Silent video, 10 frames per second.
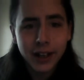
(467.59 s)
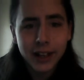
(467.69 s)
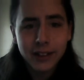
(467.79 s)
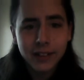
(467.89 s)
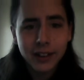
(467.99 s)

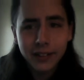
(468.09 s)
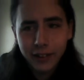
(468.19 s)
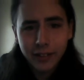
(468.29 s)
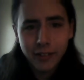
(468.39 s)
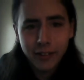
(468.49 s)
I think
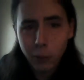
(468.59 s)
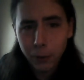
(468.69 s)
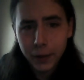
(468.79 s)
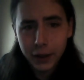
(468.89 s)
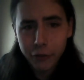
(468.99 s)
that this
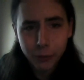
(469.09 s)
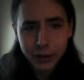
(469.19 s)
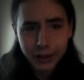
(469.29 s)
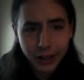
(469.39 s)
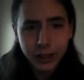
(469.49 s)
whole thing is
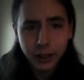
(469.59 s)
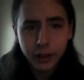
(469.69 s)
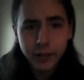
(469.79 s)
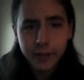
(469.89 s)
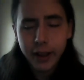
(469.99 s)

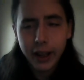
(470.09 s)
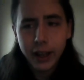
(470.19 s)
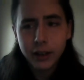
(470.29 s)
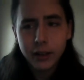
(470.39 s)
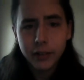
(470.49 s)
ridiculous,
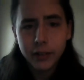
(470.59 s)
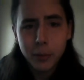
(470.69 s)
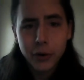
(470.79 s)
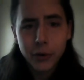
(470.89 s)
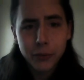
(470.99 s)
and the
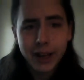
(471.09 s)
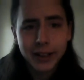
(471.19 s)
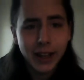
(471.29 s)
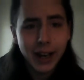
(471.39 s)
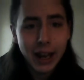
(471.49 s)
mere
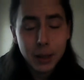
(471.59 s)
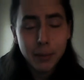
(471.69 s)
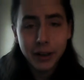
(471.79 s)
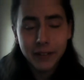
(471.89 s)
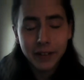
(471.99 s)
fact that
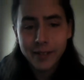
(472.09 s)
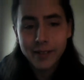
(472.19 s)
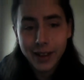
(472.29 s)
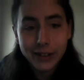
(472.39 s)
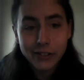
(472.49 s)
anybody thinks
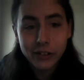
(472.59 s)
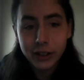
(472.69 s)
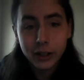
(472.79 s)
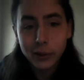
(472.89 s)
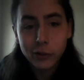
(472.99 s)
he's actually
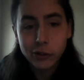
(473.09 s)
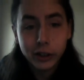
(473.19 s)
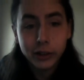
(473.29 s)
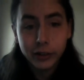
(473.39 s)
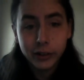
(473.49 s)
going to go to
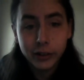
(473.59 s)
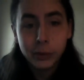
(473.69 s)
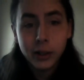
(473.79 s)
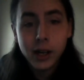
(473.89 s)
jail too.